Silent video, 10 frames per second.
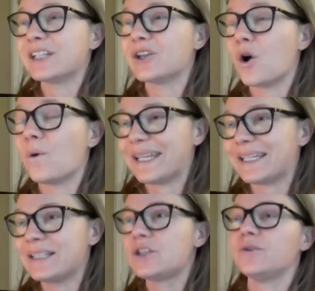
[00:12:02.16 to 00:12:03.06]
that go
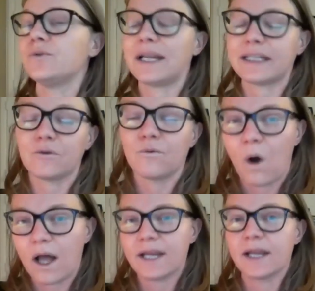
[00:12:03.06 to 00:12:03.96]
into any
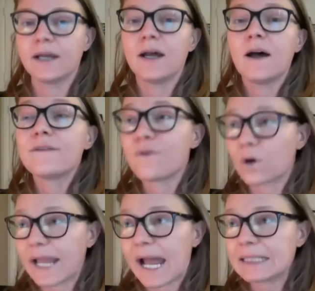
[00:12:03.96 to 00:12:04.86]
one
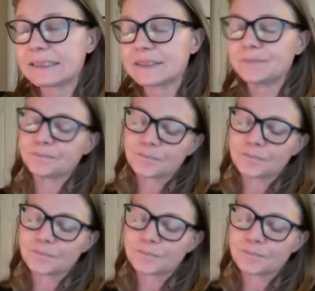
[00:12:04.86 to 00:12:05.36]
forecast.